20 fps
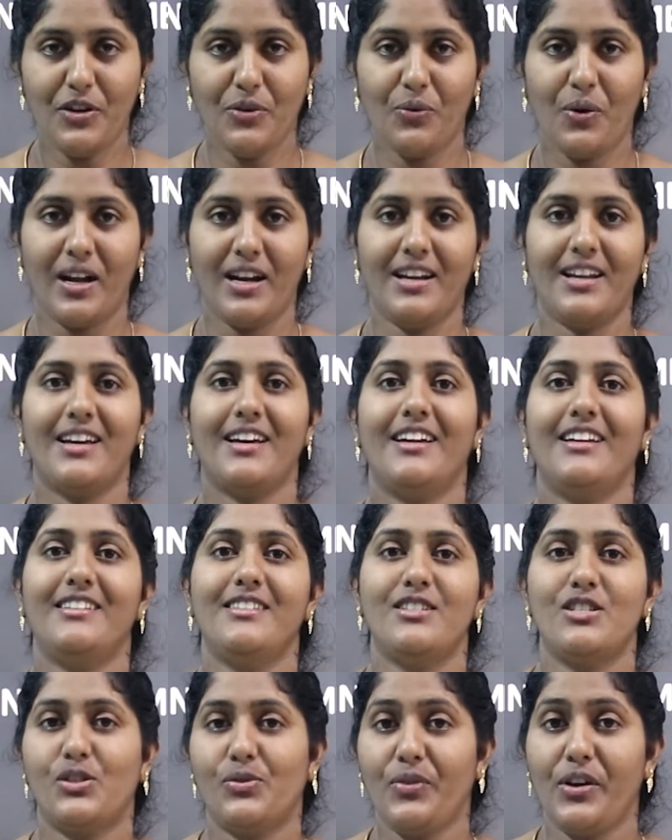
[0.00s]
everyone, in
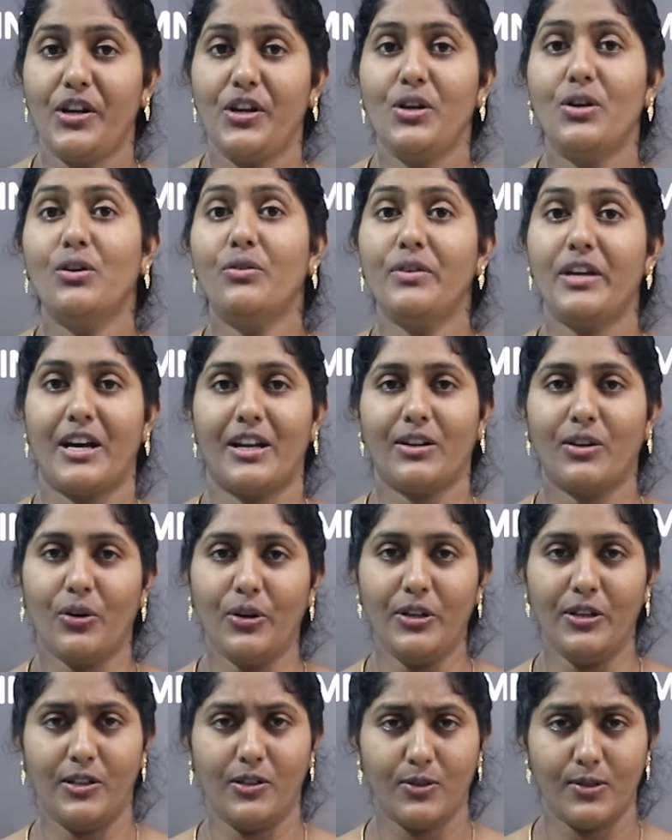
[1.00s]
this video we are
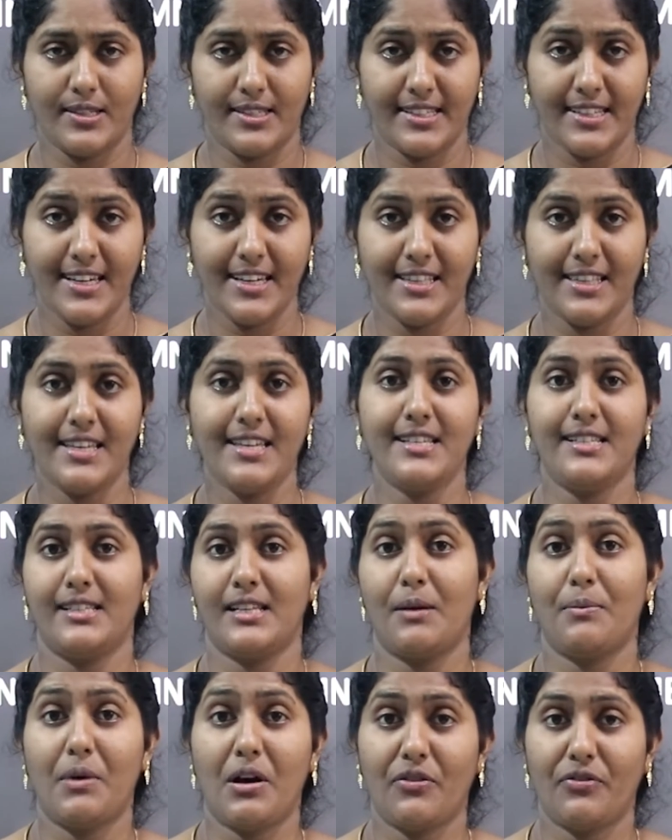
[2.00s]
going to see
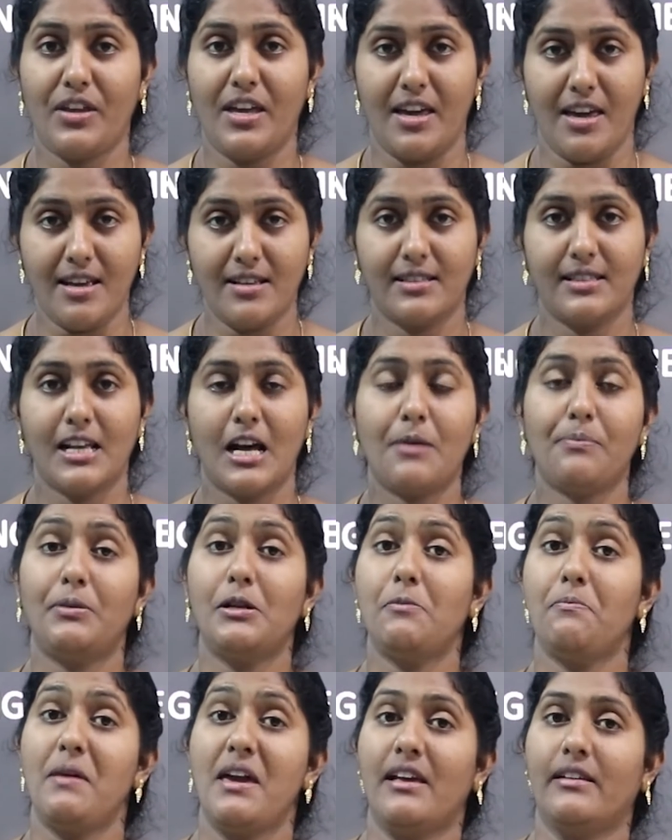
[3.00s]
some of the
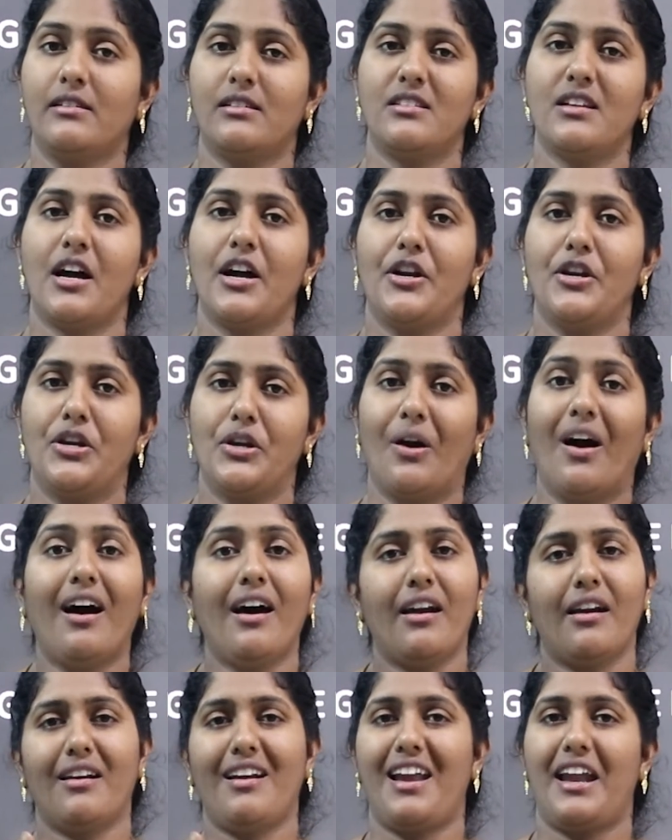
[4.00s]
example based on
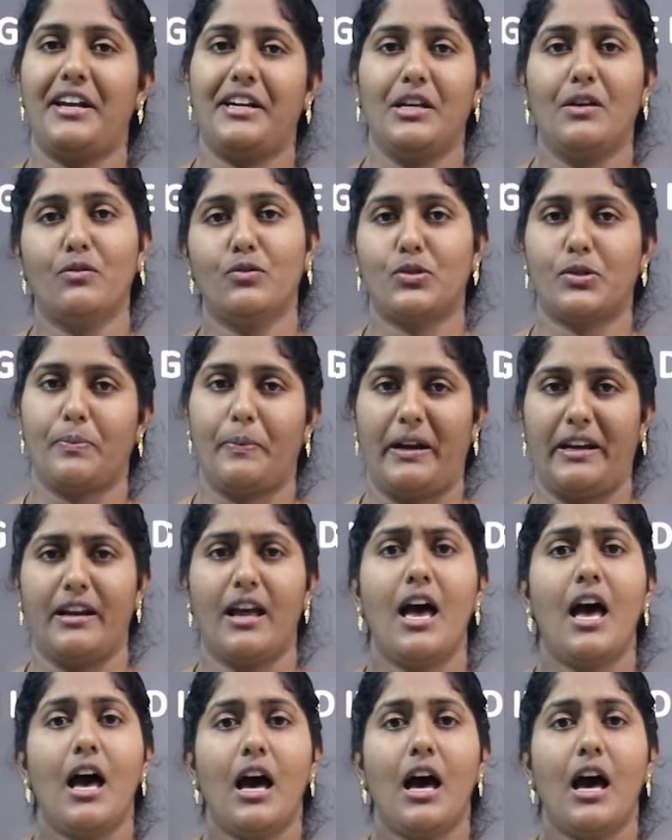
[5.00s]
your relative speed.